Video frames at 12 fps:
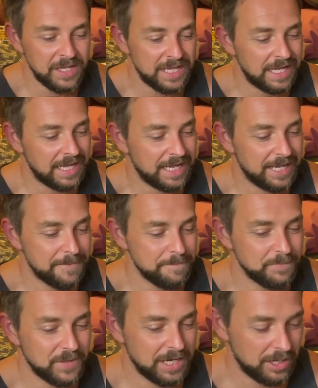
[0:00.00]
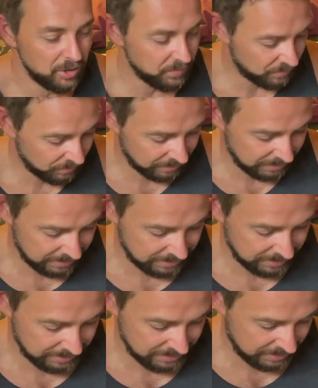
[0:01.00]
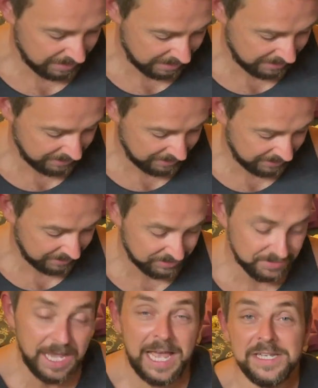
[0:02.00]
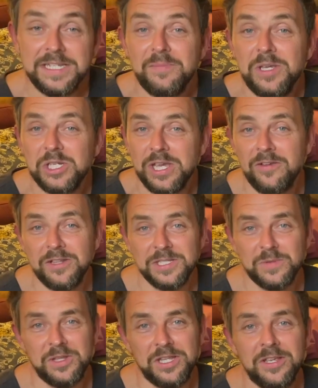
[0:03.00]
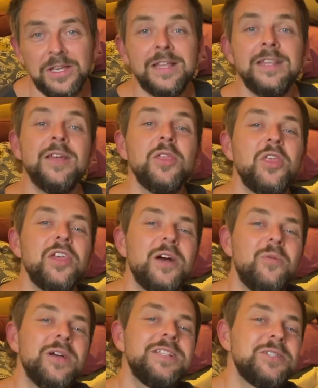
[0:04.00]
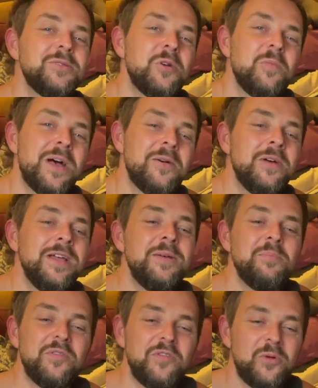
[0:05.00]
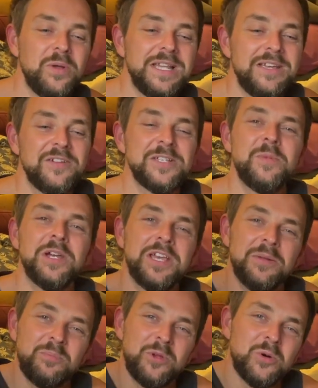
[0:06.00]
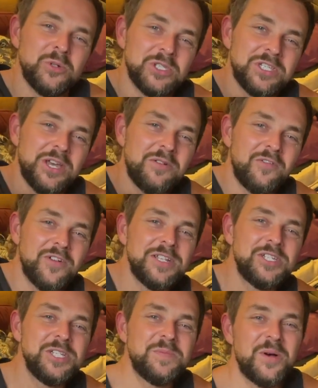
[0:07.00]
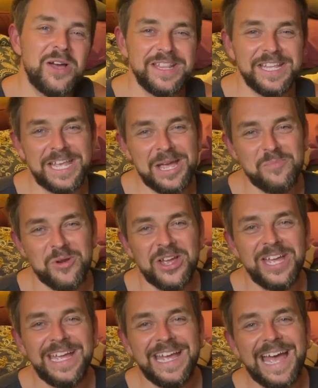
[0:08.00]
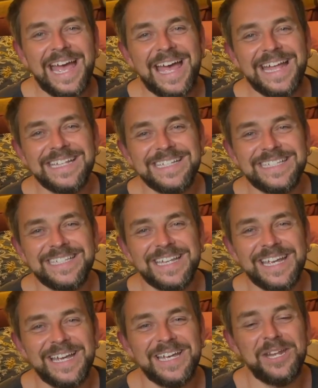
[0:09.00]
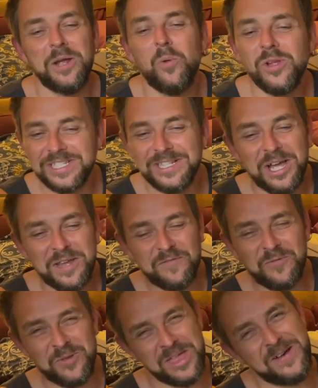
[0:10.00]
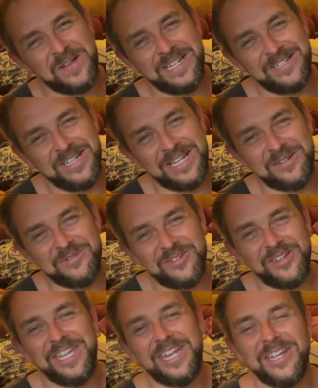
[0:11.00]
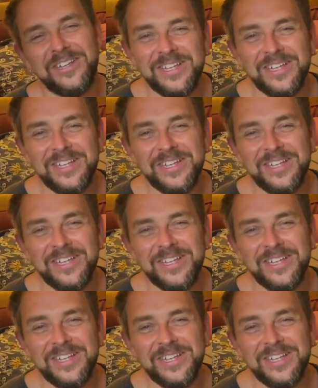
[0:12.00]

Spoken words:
and I hope that it's handy me sharing these with you. The other thing I wanted to talk about before we leave is my gorgeous girlfriend. She's behind the camera, and you know, what's life without a little love? You know,